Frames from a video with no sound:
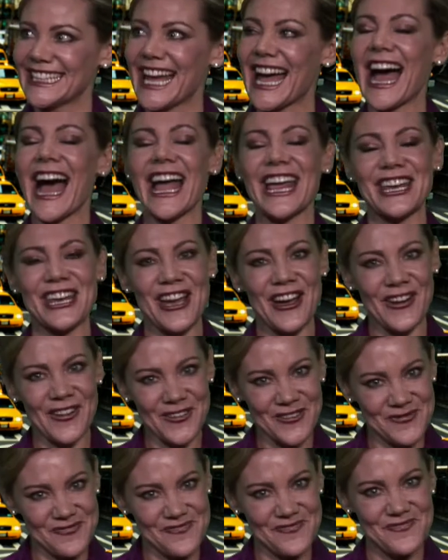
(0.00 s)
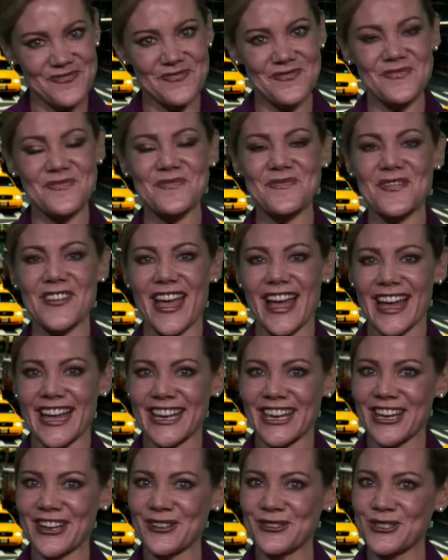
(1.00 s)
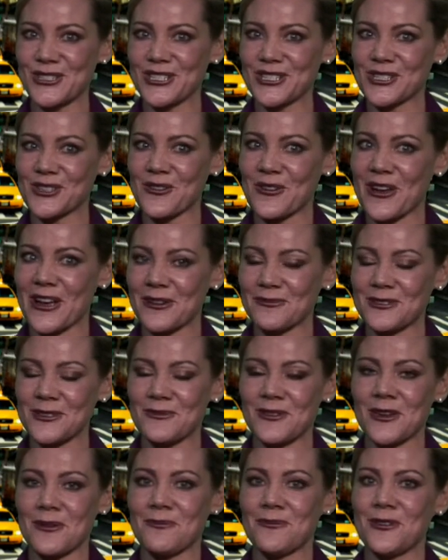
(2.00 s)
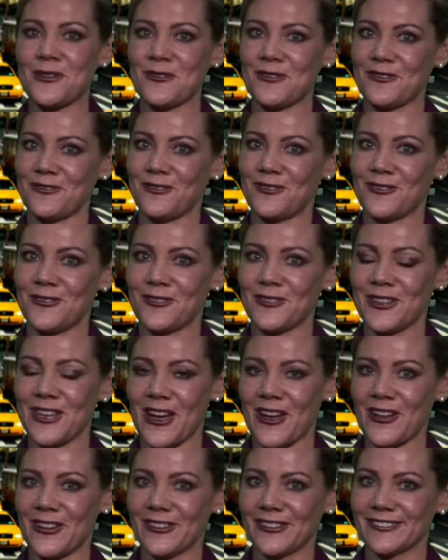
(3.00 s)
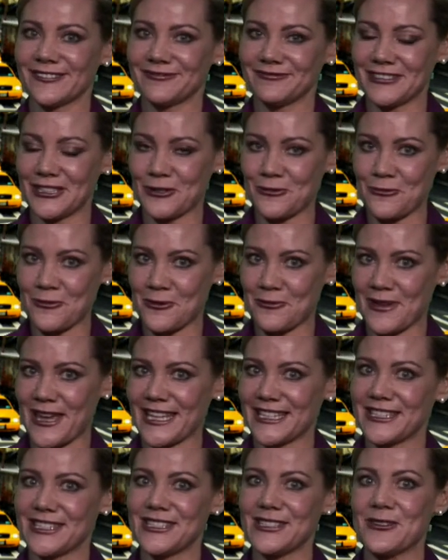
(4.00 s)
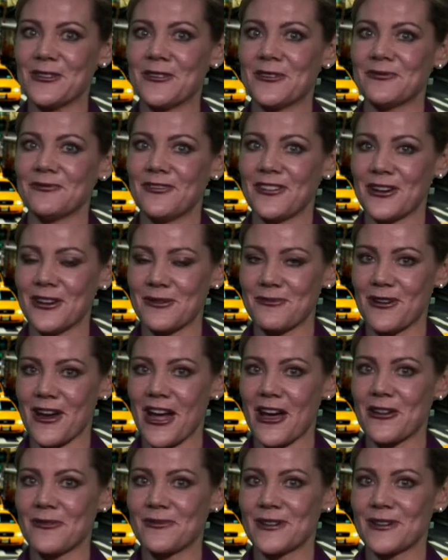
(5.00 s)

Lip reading: I know. I know. She's growing up to be a beautiful young little woman, so I'm very proud.